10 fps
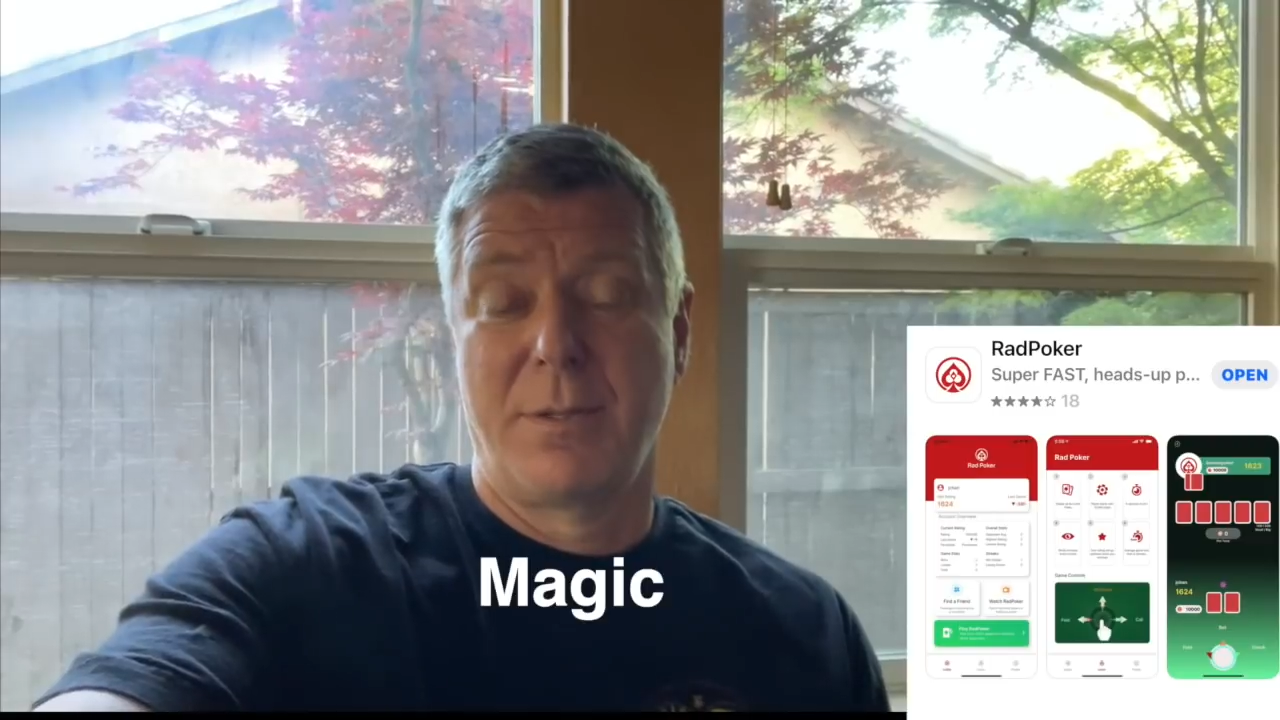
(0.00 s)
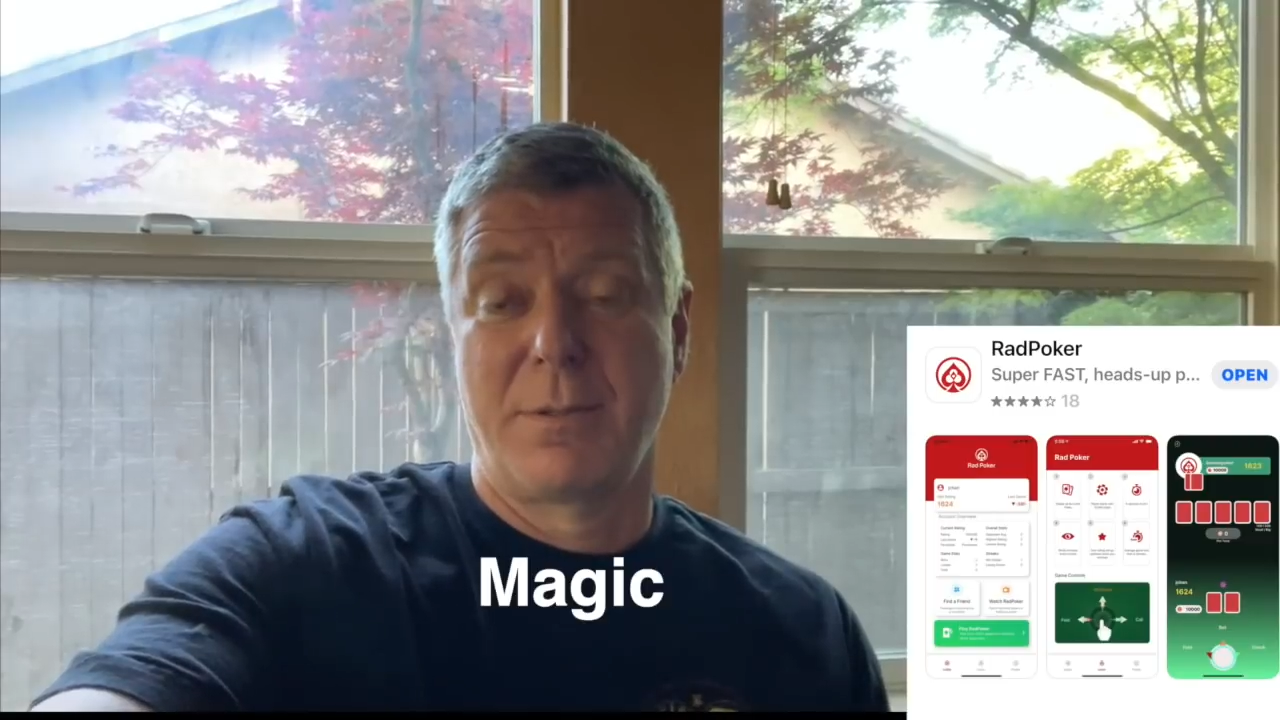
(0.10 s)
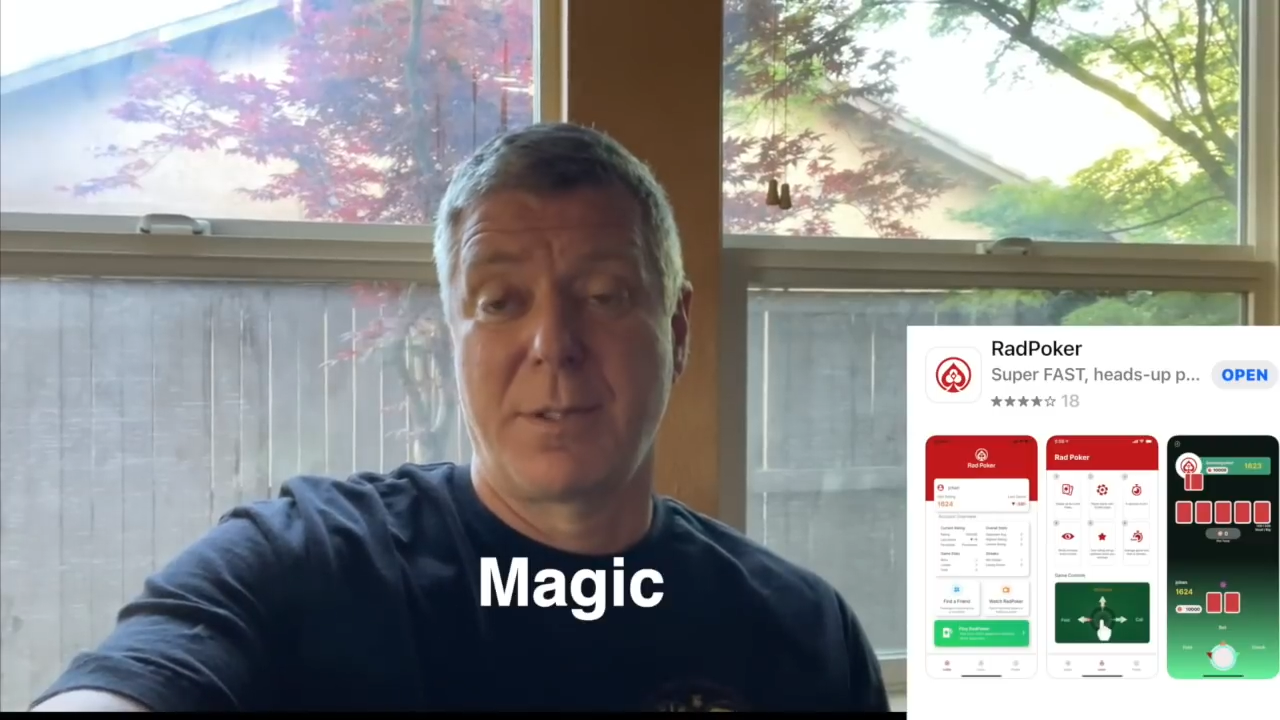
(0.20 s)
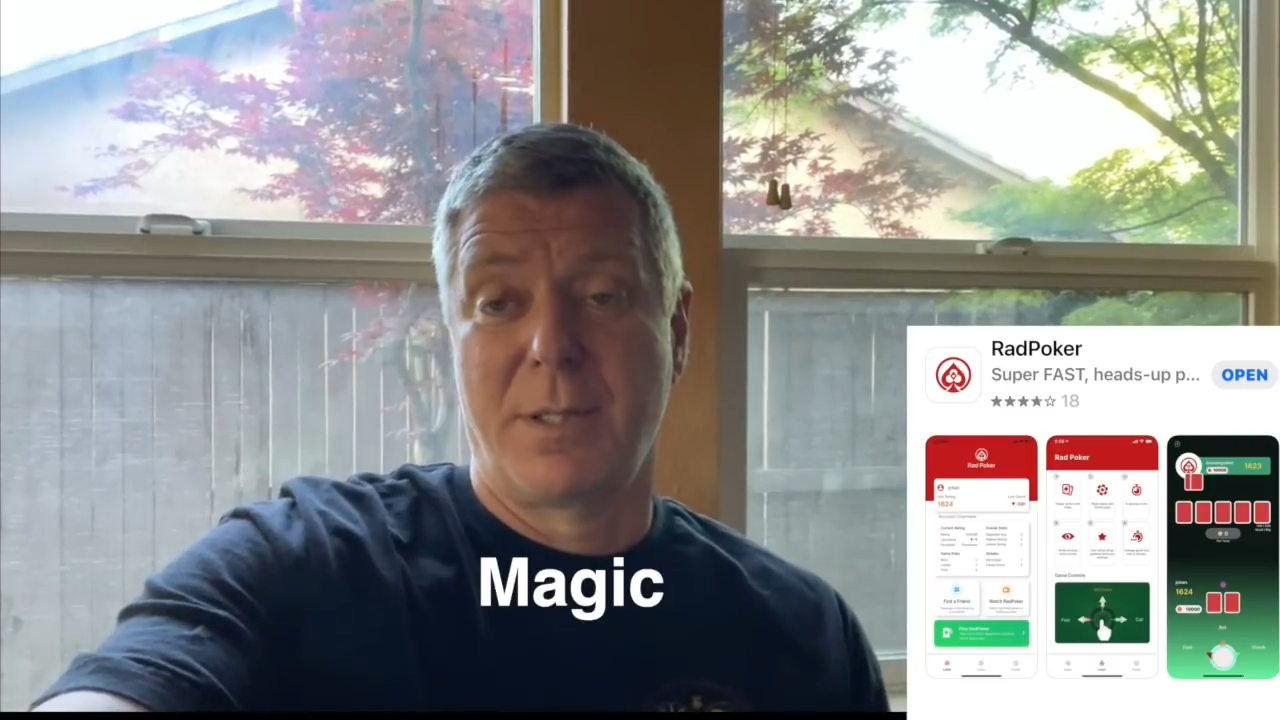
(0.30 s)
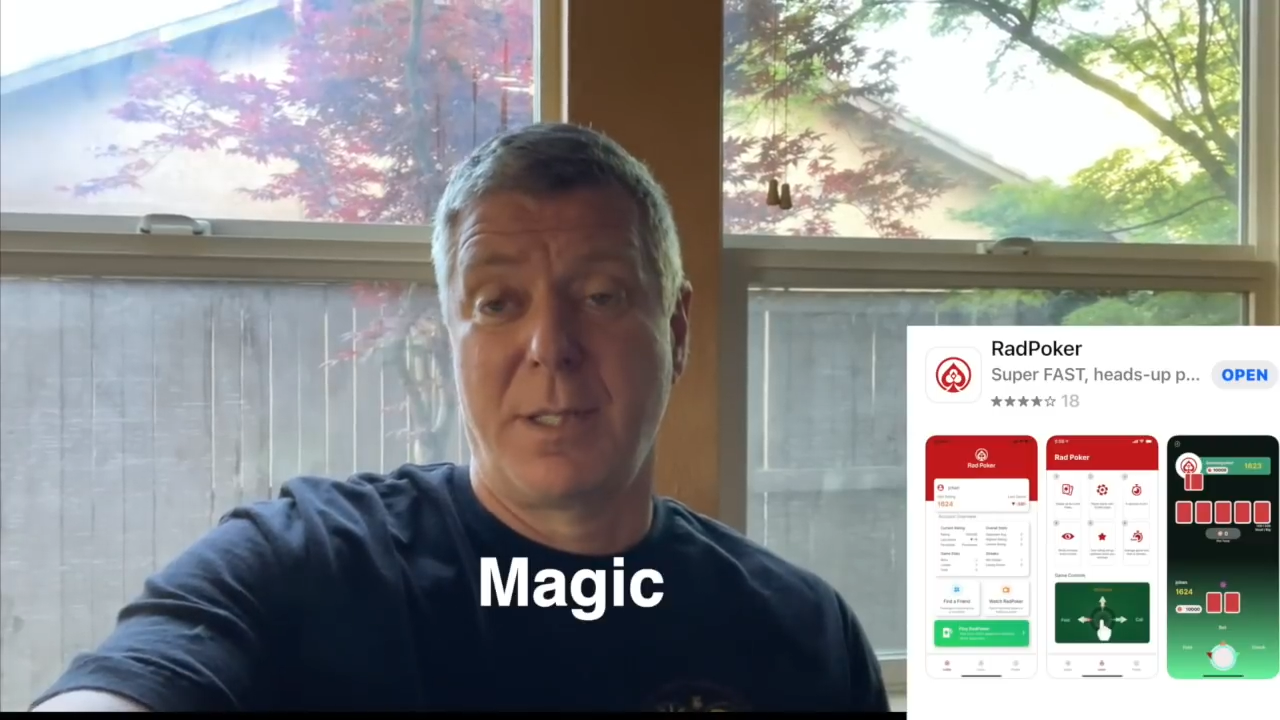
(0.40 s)

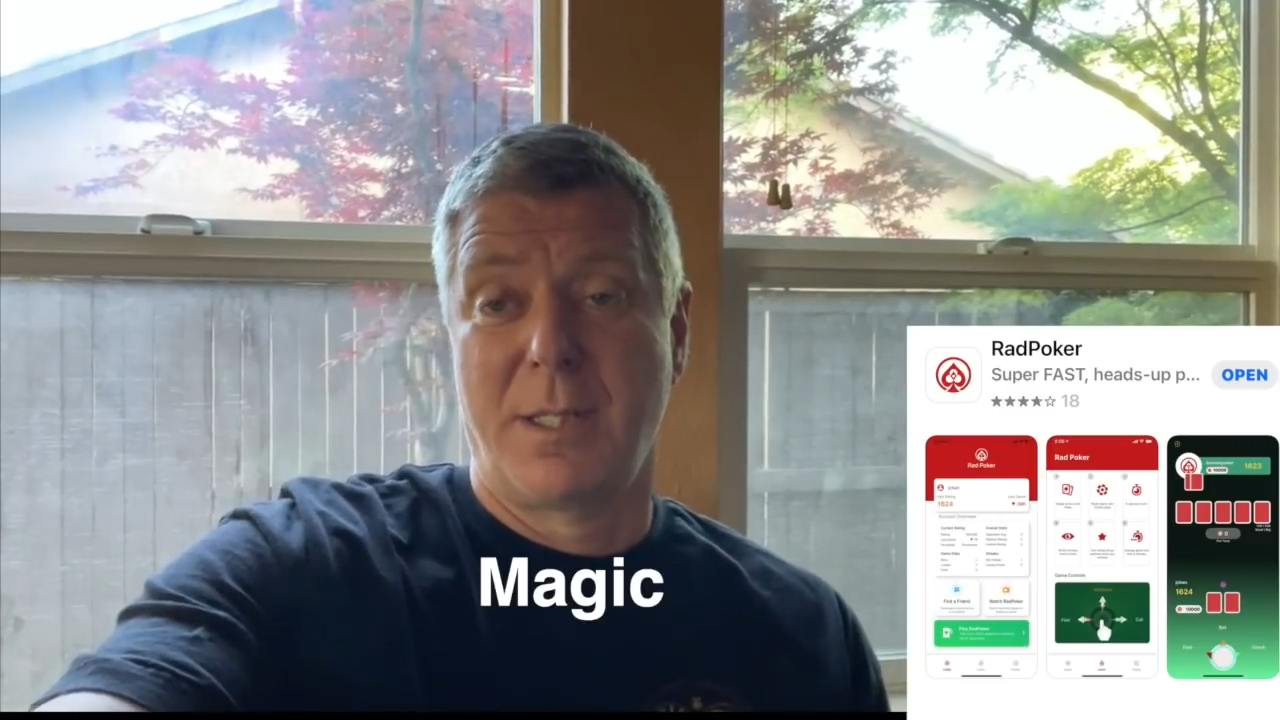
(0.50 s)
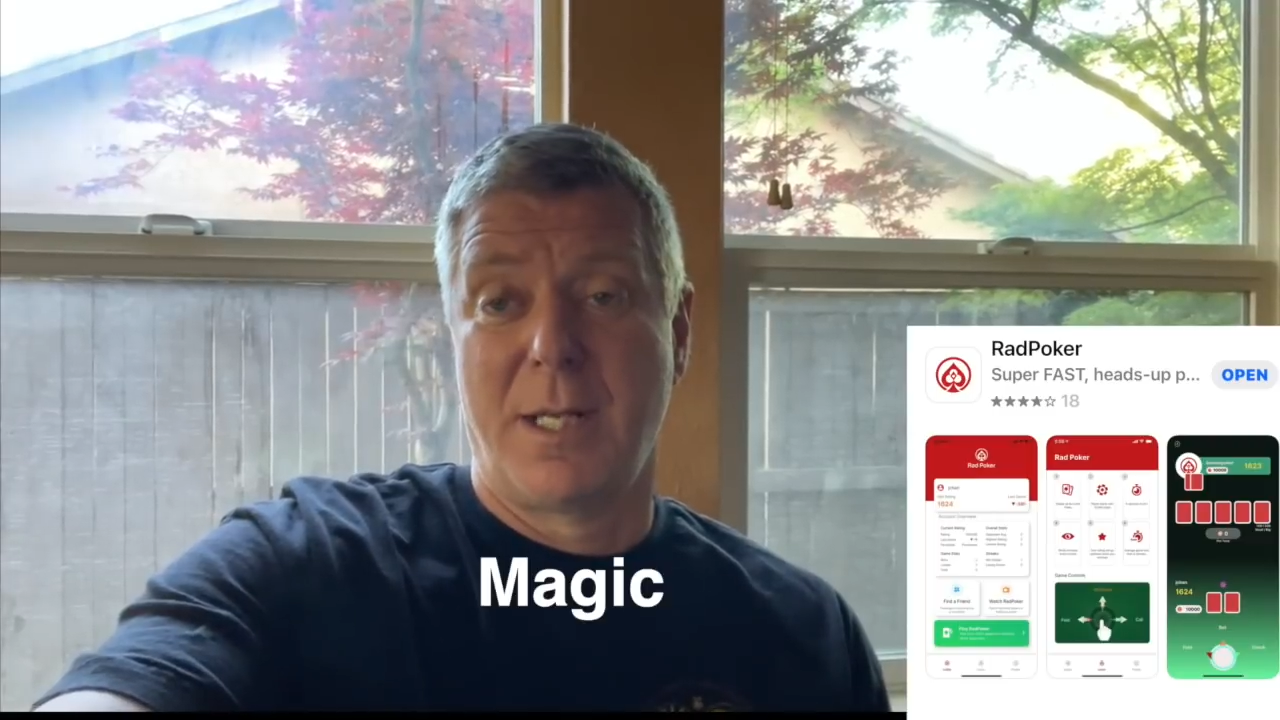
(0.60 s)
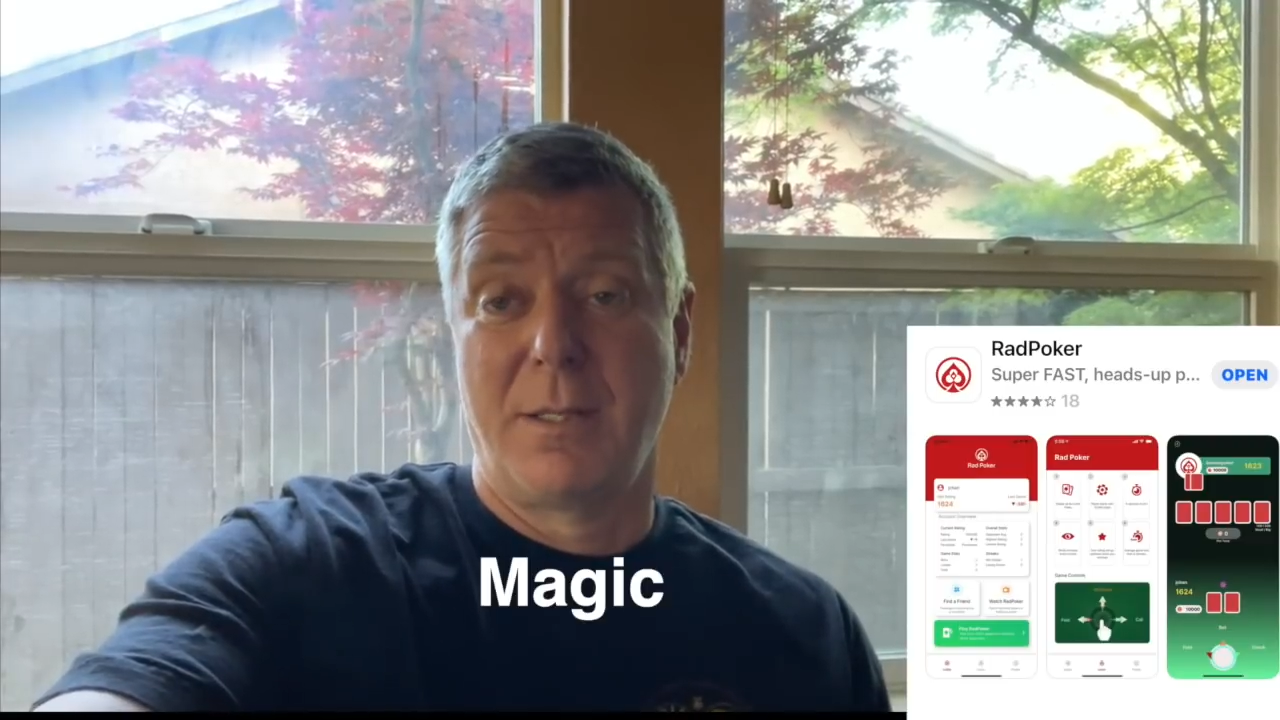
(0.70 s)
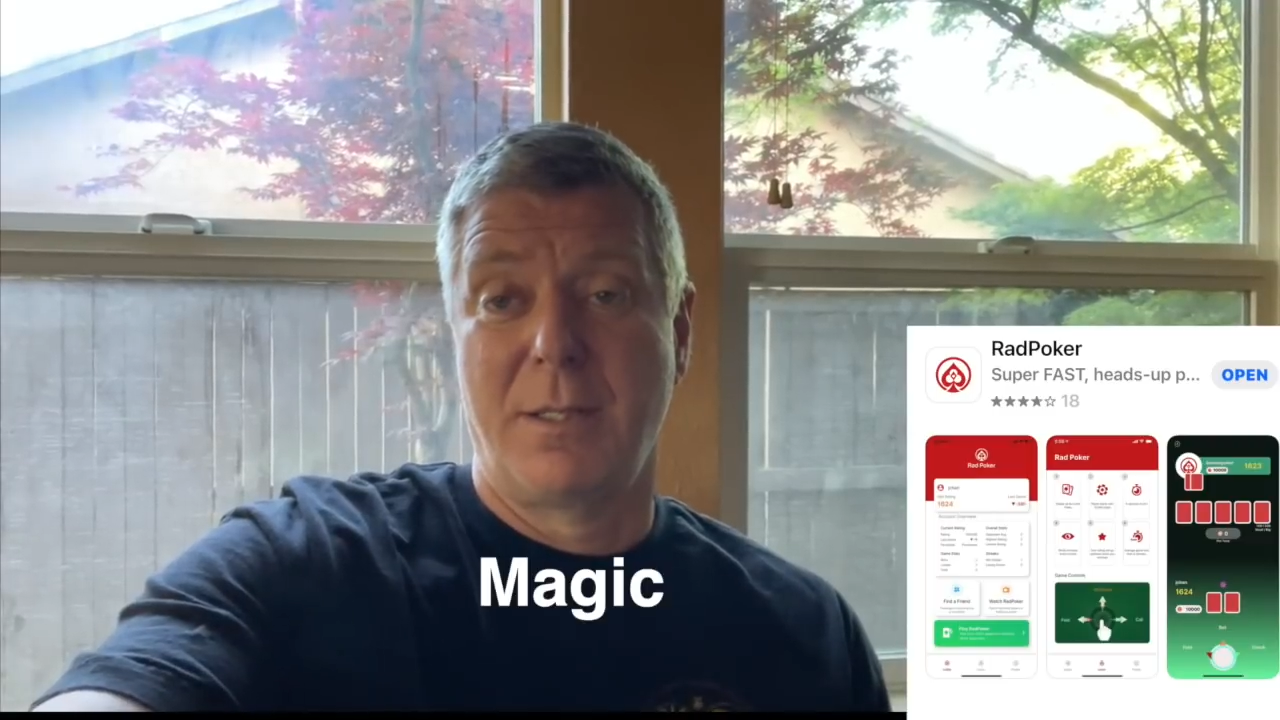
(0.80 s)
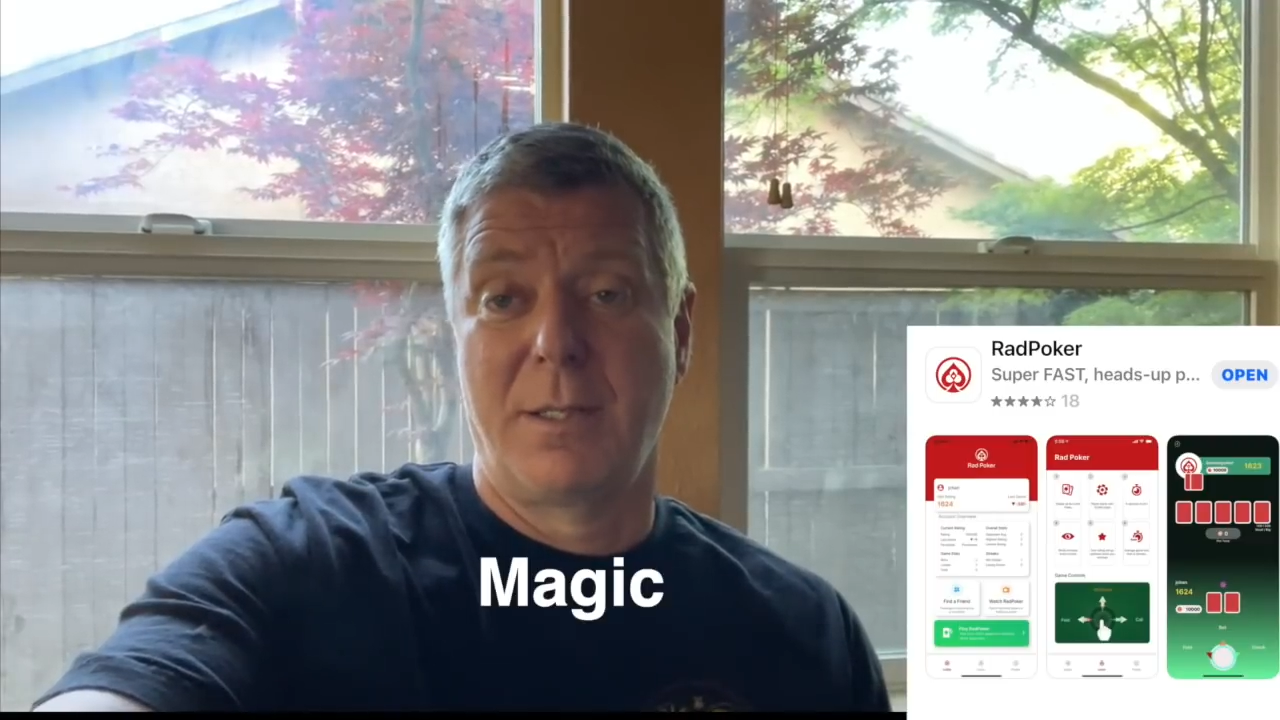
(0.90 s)
There's a link down in